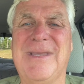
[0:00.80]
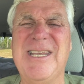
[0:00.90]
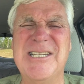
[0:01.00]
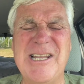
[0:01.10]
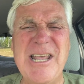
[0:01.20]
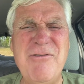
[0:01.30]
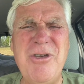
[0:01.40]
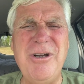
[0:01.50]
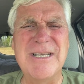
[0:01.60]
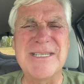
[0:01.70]
Is
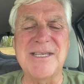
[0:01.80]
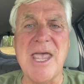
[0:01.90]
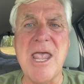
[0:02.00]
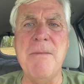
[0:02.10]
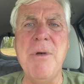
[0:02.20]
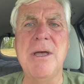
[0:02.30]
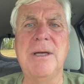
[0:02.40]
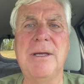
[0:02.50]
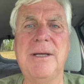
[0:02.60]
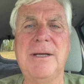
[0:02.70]
LiveGood a scam?
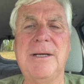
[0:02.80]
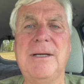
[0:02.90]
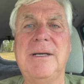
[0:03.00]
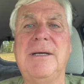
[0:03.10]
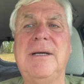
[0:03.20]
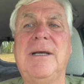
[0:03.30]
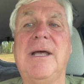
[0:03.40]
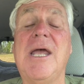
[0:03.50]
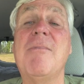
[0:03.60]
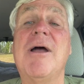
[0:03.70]

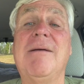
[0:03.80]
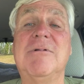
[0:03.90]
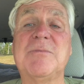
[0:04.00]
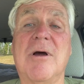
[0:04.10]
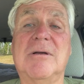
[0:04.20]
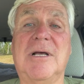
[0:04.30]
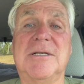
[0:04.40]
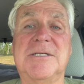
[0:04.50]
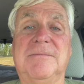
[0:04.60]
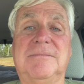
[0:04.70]
Hey, my name is Mark
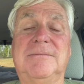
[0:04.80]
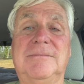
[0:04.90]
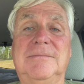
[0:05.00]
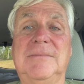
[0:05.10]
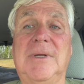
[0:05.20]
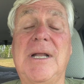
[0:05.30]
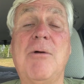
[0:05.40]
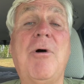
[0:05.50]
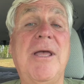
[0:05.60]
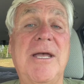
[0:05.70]
Nelson, and I
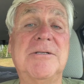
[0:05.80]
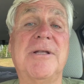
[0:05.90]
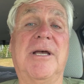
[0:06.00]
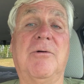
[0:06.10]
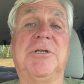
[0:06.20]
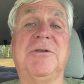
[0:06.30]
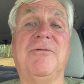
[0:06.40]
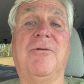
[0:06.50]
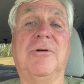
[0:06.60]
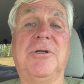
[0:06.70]
want to answer that
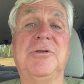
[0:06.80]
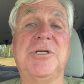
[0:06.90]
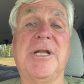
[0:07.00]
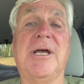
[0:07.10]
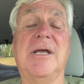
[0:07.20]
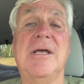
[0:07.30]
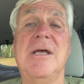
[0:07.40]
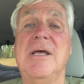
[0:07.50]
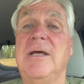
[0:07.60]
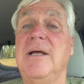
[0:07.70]
question for you today.
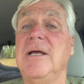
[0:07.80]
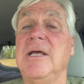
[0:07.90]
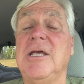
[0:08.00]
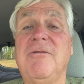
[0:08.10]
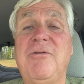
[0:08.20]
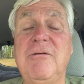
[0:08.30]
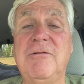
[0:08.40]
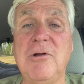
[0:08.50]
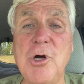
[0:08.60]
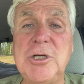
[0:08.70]
If
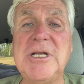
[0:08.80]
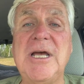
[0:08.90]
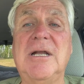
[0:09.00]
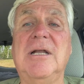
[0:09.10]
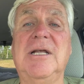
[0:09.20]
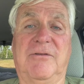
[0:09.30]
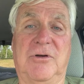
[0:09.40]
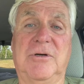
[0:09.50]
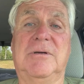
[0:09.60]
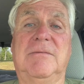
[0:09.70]
you've looked at
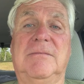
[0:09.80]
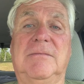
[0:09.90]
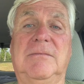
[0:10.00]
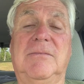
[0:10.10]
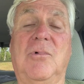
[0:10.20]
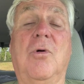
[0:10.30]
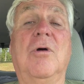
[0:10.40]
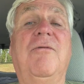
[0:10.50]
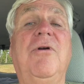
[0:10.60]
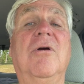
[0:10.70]
LiveGood,
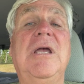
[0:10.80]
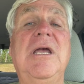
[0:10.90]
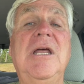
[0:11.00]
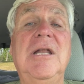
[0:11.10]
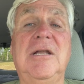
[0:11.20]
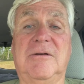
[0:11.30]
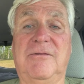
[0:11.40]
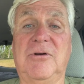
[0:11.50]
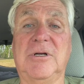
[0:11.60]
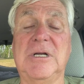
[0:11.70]
or if you're in
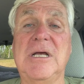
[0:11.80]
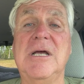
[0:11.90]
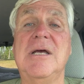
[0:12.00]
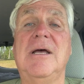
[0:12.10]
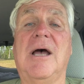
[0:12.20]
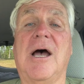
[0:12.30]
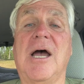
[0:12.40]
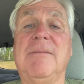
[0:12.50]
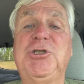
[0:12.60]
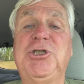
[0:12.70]
LiveGood,
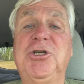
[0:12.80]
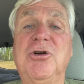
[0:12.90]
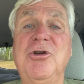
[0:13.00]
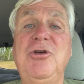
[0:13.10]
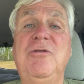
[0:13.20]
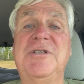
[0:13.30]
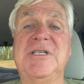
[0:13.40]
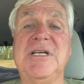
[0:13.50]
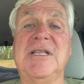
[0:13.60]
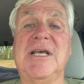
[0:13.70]
I'm sure you've
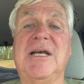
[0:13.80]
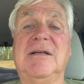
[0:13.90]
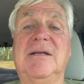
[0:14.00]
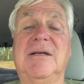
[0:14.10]
seen that.